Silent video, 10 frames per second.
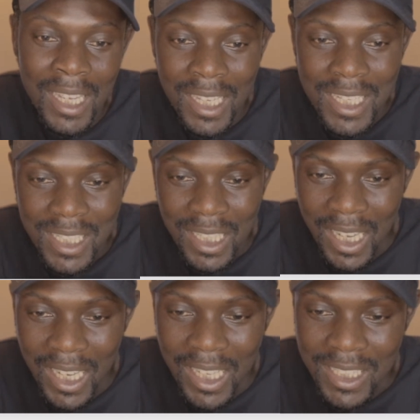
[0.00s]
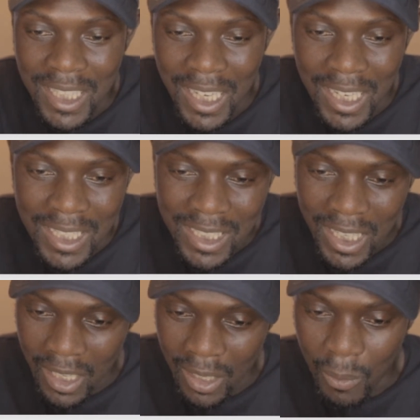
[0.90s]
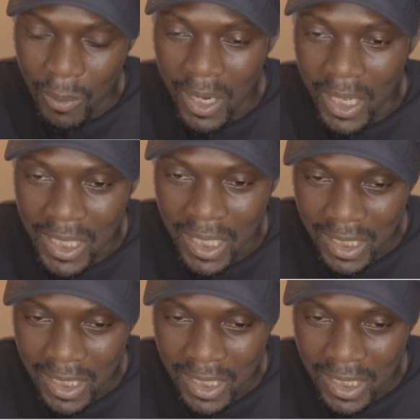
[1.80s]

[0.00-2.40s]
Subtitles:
SKY is SKY.